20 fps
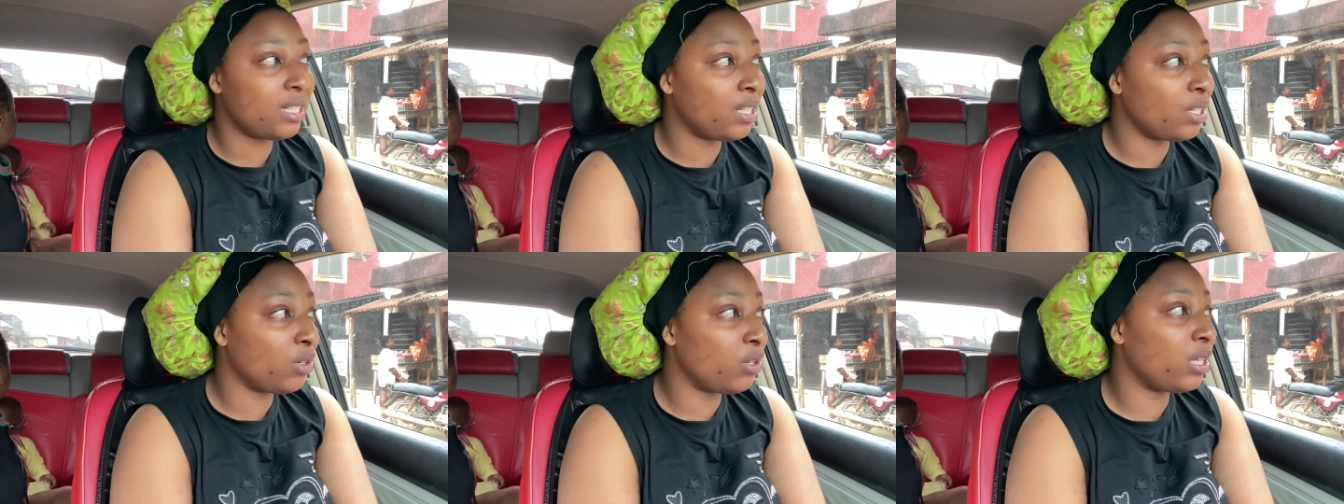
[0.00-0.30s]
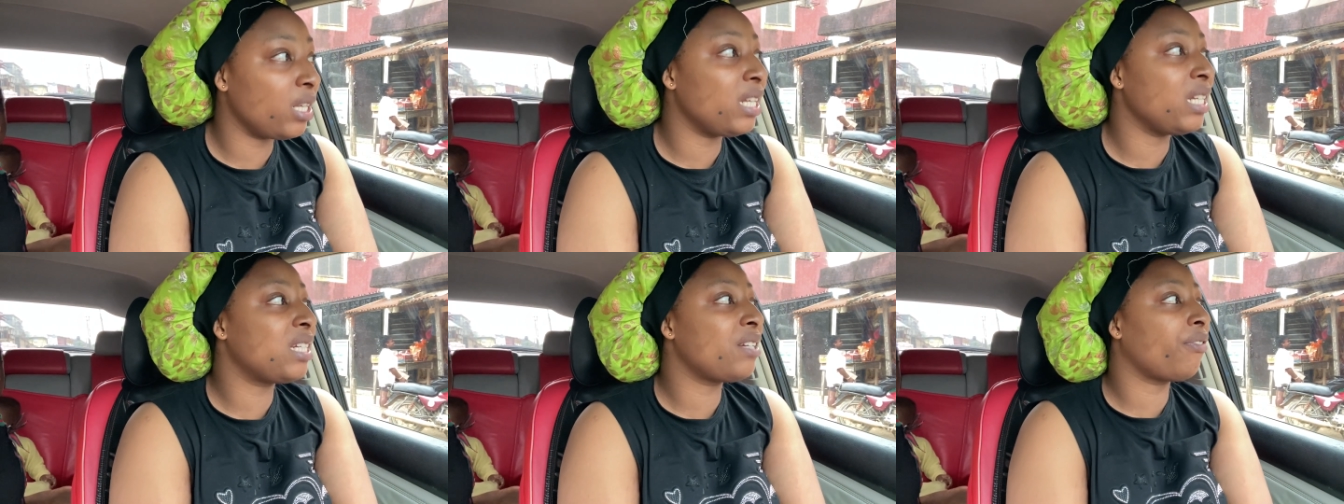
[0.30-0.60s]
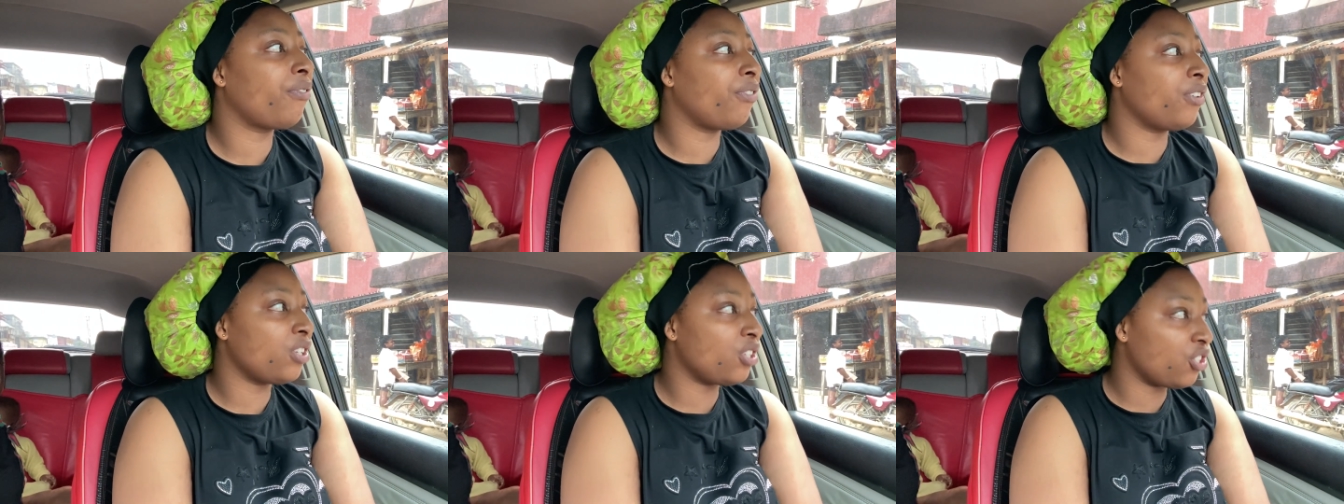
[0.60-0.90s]
till it's
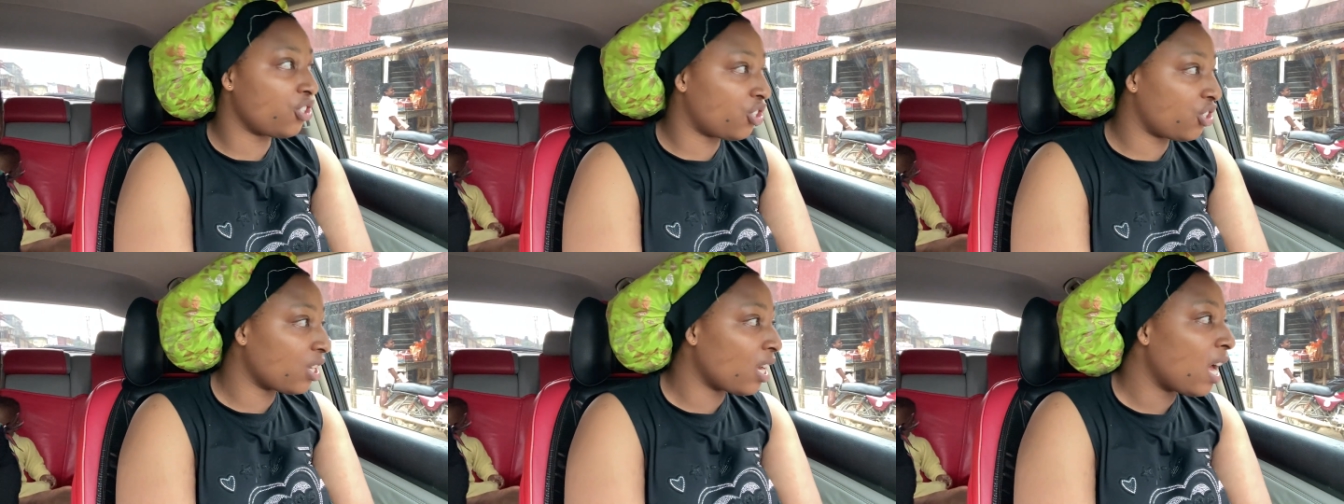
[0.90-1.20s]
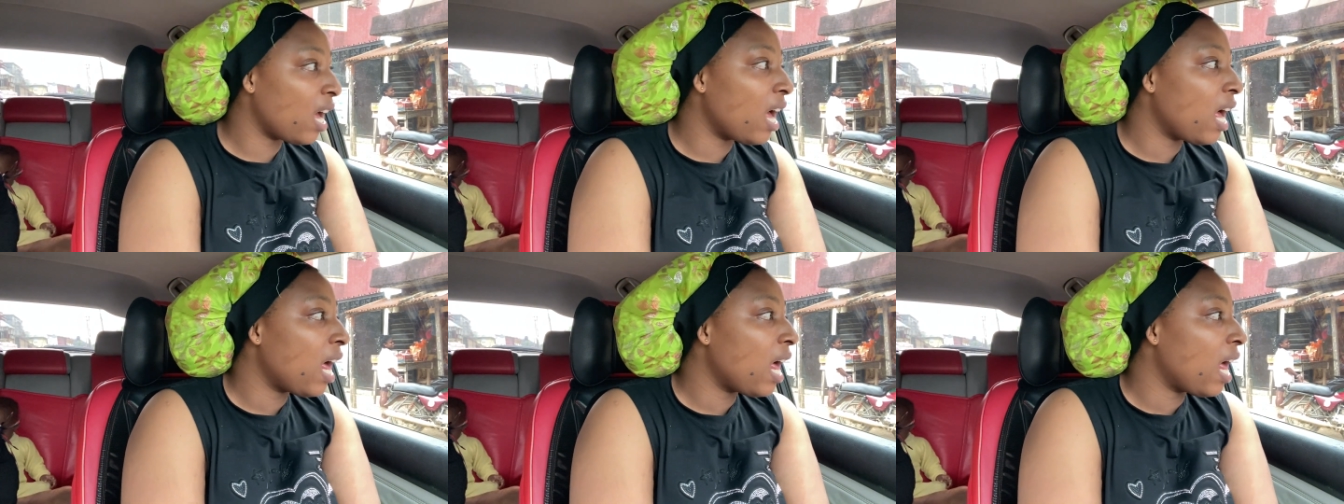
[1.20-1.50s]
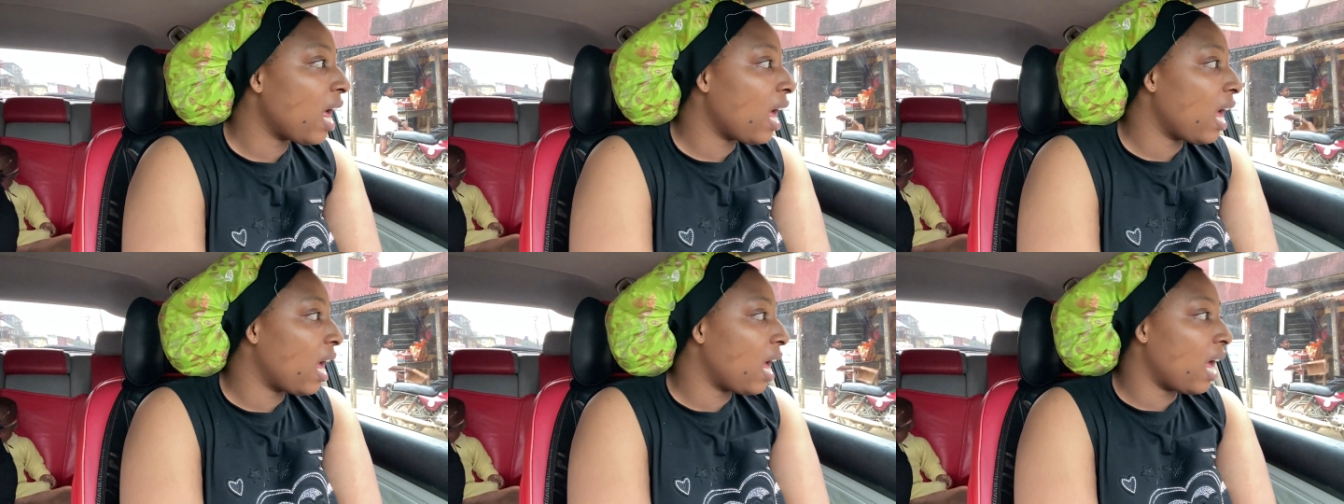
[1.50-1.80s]
finished
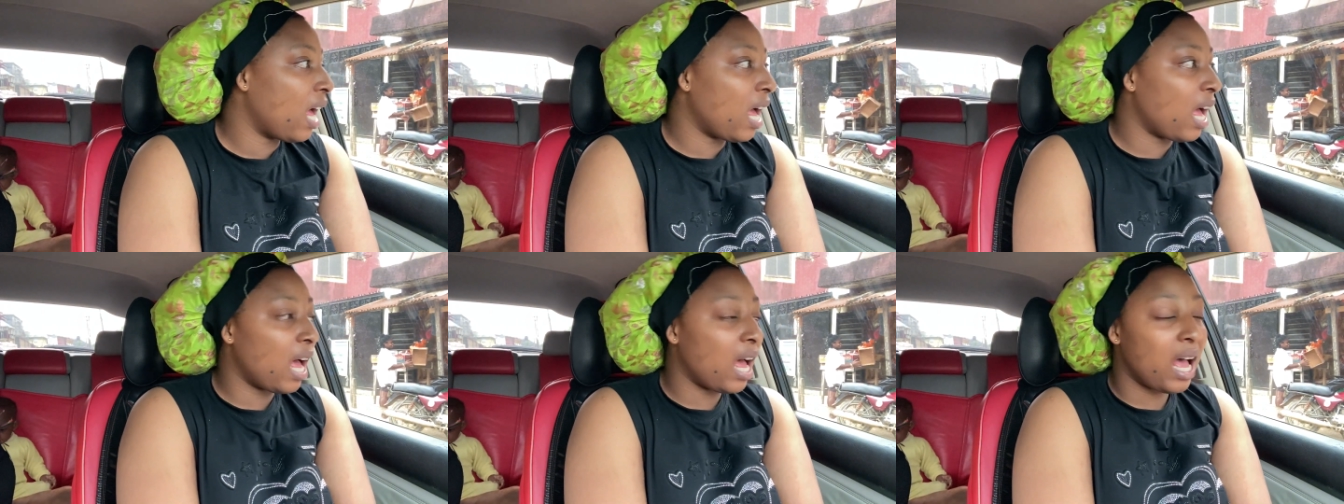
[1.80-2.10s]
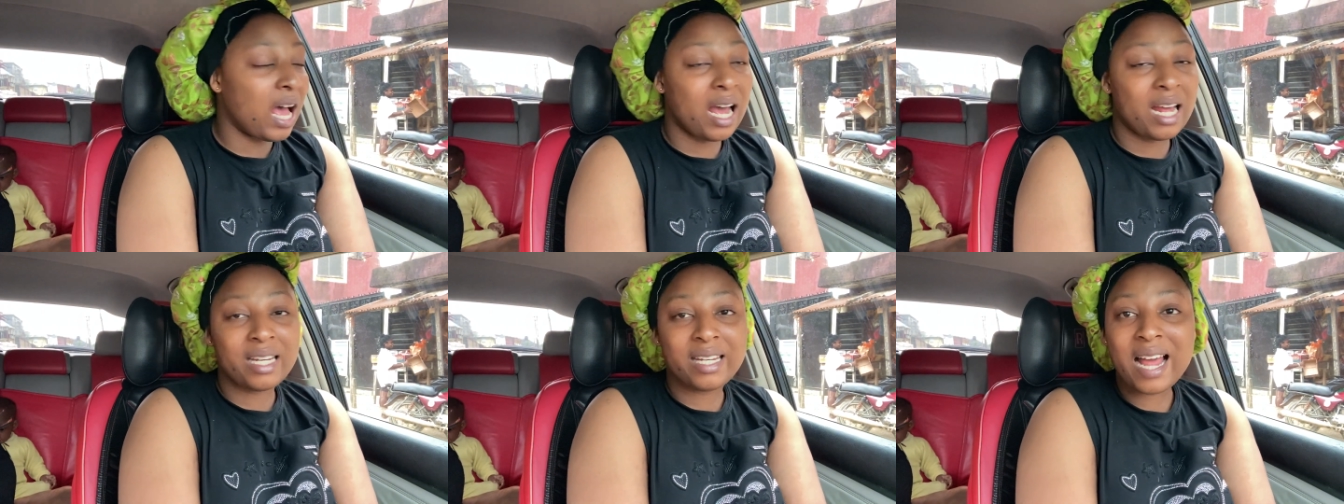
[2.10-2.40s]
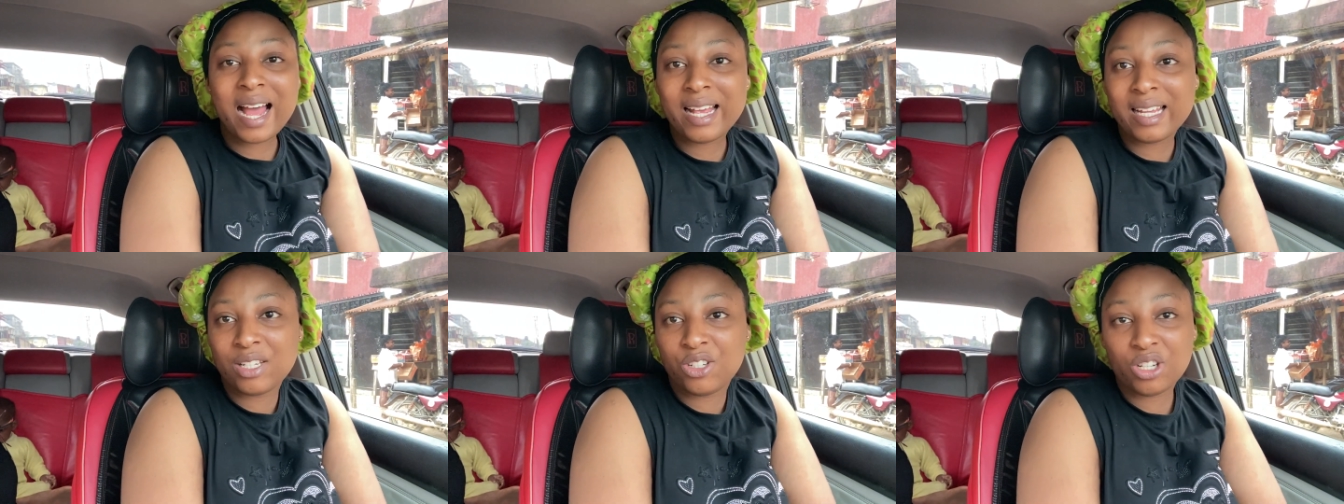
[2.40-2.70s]
and
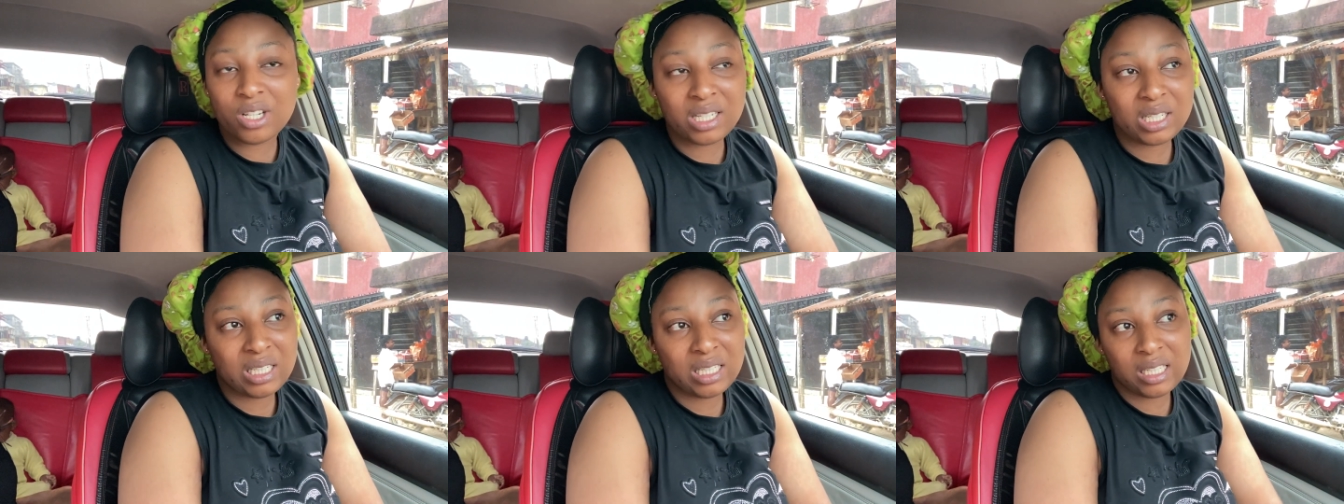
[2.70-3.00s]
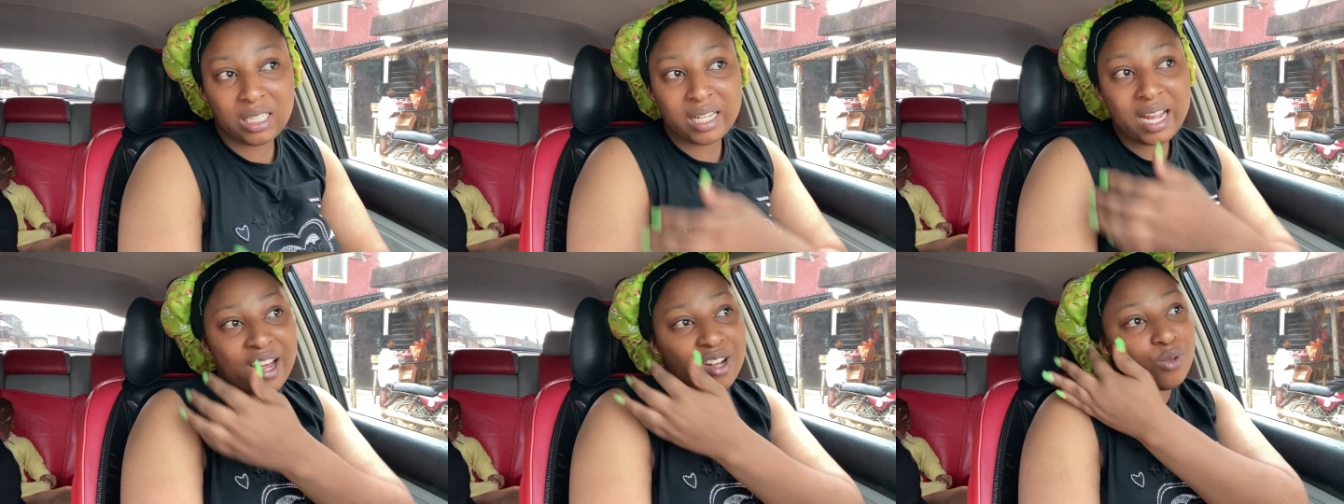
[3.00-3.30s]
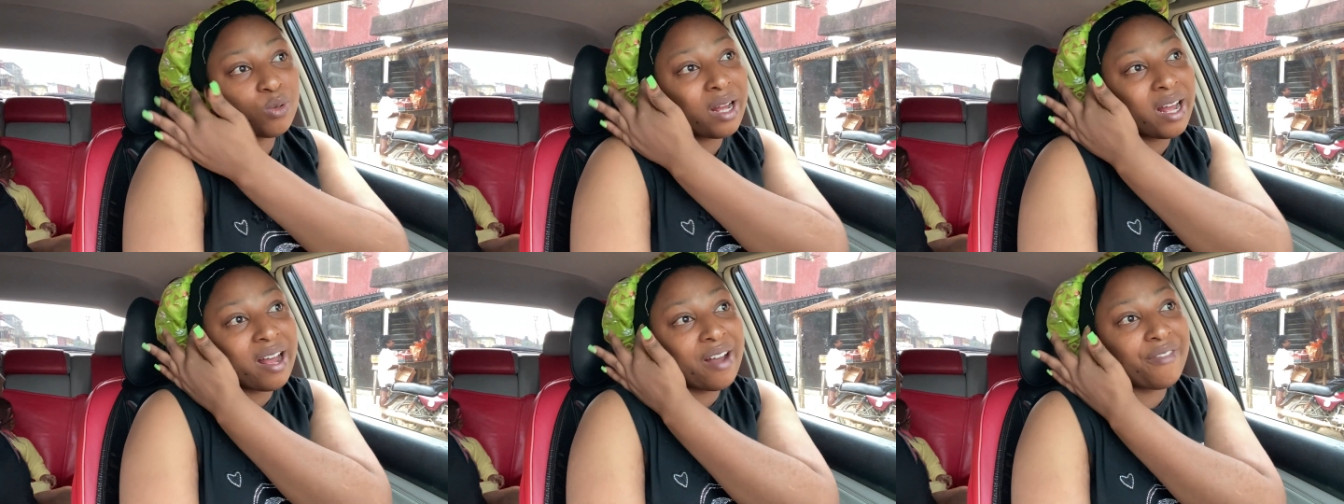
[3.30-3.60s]
that's just it that's
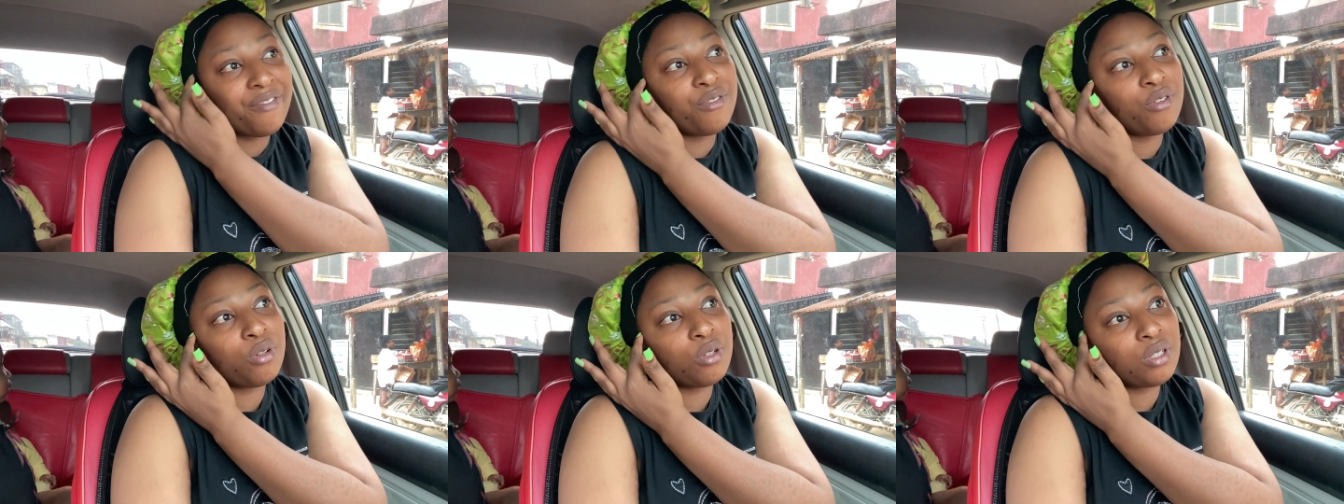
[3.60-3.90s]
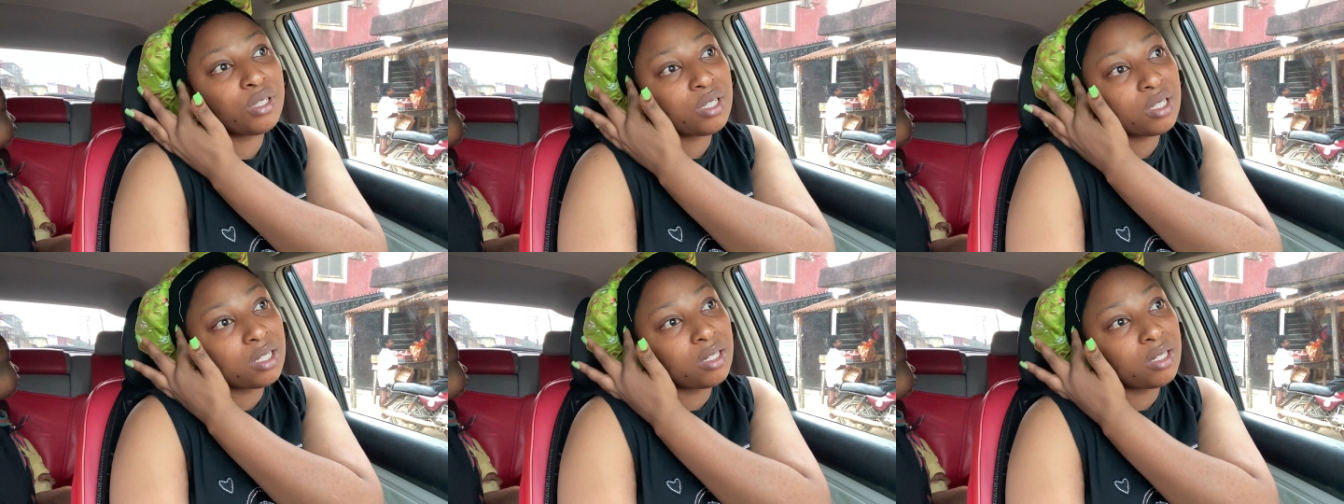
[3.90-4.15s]
why i've not